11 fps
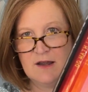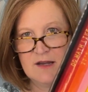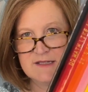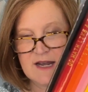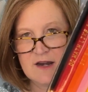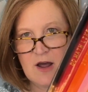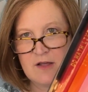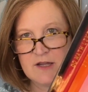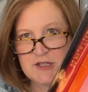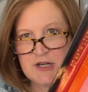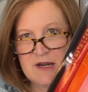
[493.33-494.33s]

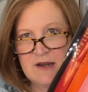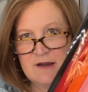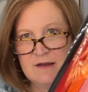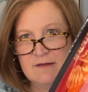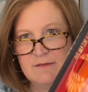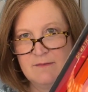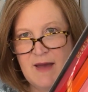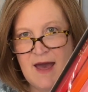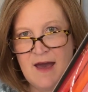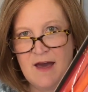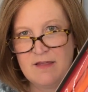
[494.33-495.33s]
technology,
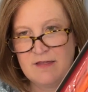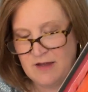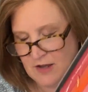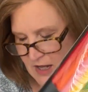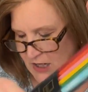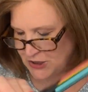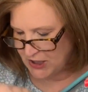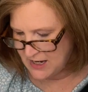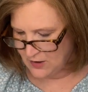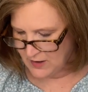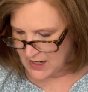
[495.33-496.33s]
math,
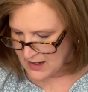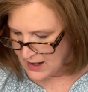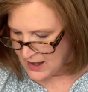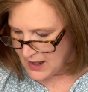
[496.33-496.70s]
engineering.